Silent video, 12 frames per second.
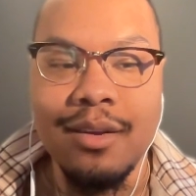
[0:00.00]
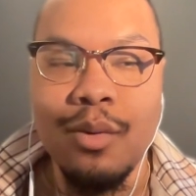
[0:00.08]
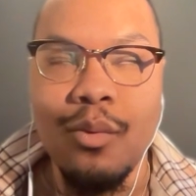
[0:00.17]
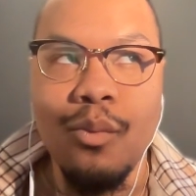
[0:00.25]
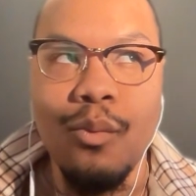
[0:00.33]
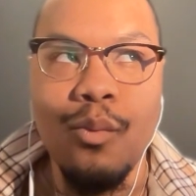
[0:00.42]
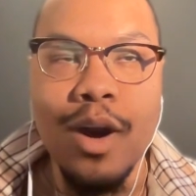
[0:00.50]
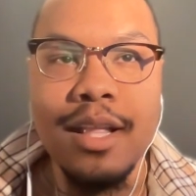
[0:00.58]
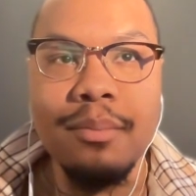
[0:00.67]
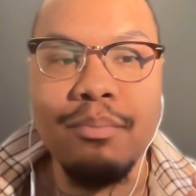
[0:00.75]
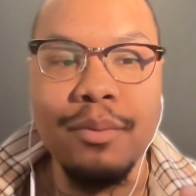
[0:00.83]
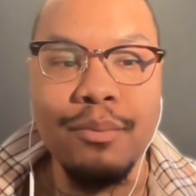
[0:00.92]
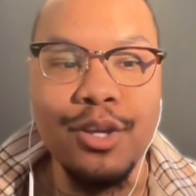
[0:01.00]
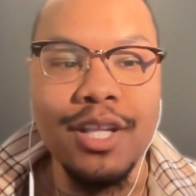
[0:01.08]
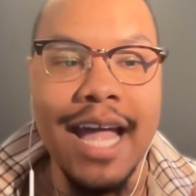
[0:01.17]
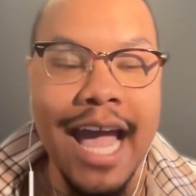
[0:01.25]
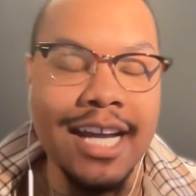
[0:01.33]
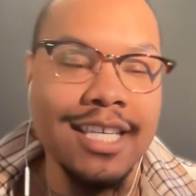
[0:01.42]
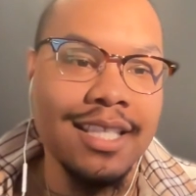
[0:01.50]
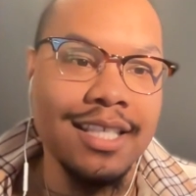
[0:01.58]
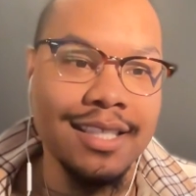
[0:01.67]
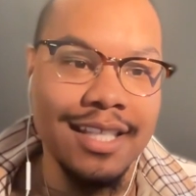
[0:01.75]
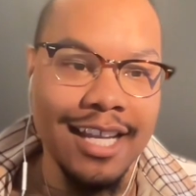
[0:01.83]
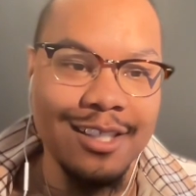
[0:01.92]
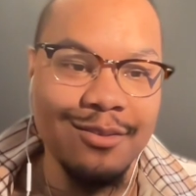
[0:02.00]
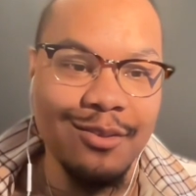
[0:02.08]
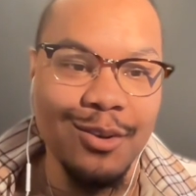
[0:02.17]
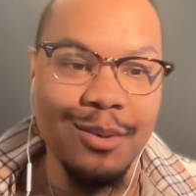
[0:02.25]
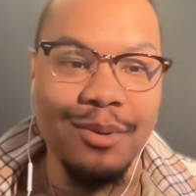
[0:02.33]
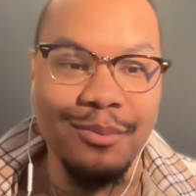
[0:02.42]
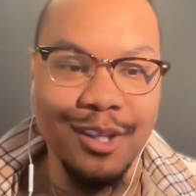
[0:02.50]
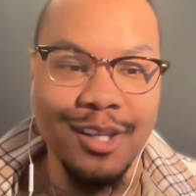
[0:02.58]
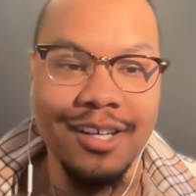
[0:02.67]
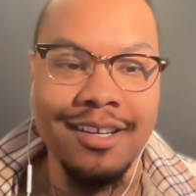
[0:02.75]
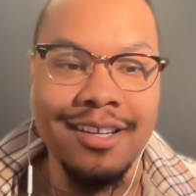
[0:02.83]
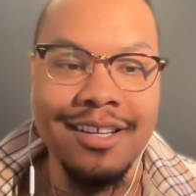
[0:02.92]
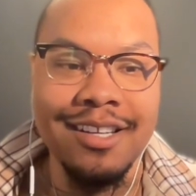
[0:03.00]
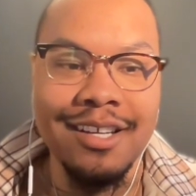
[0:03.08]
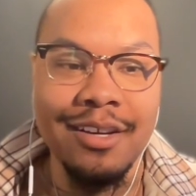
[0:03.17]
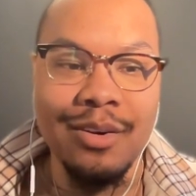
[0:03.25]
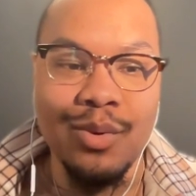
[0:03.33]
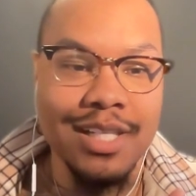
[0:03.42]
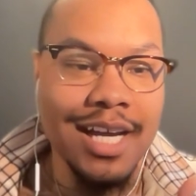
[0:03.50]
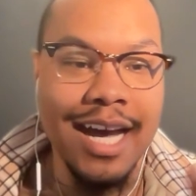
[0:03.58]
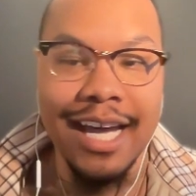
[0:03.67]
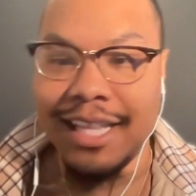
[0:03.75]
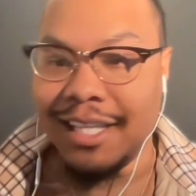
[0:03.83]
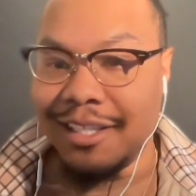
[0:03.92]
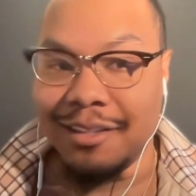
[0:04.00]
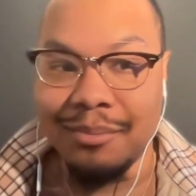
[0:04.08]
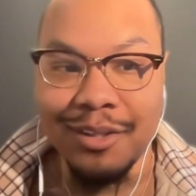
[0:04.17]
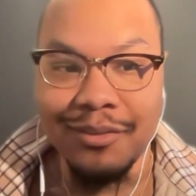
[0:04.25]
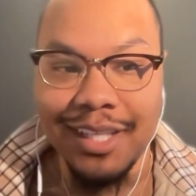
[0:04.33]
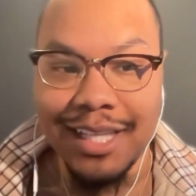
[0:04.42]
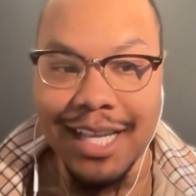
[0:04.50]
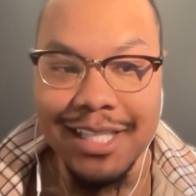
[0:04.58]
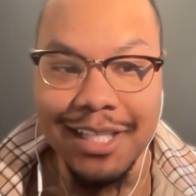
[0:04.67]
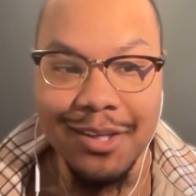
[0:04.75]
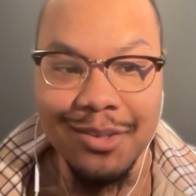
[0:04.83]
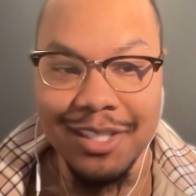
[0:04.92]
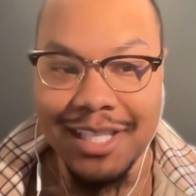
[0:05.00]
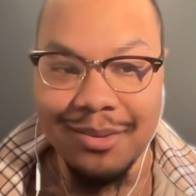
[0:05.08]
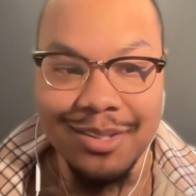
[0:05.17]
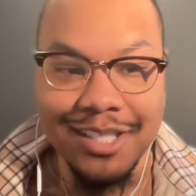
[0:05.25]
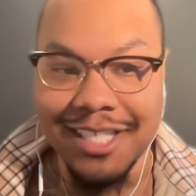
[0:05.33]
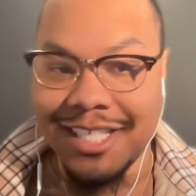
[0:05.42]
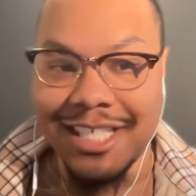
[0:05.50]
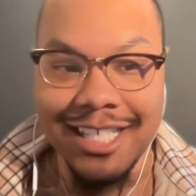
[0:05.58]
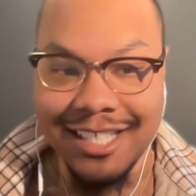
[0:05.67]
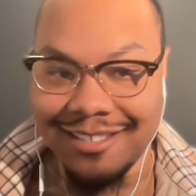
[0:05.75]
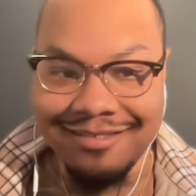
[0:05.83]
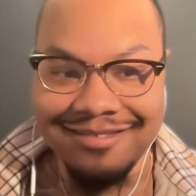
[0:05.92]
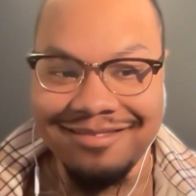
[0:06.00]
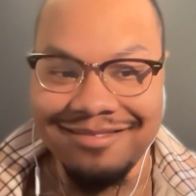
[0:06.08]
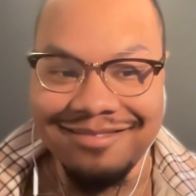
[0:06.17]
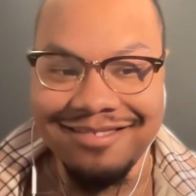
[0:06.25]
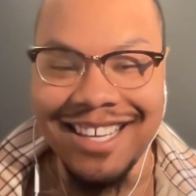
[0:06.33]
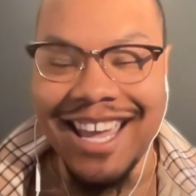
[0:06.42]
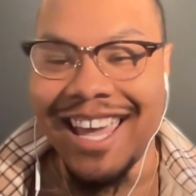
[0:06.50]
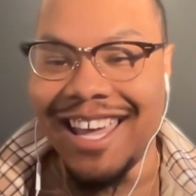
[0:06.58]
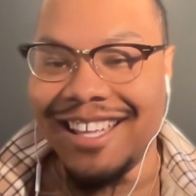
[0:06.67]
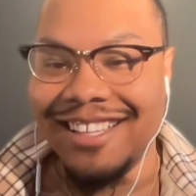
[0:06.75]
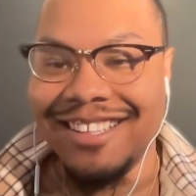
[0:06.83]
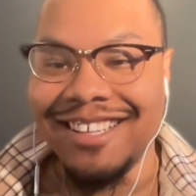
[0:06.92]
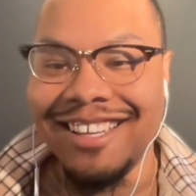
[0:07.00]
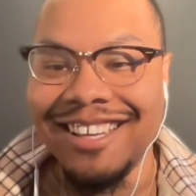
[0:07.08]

what Bermuda actually stands for. Bermuda was an island in the middle of the Atlantic Ocean that was just chilling. And,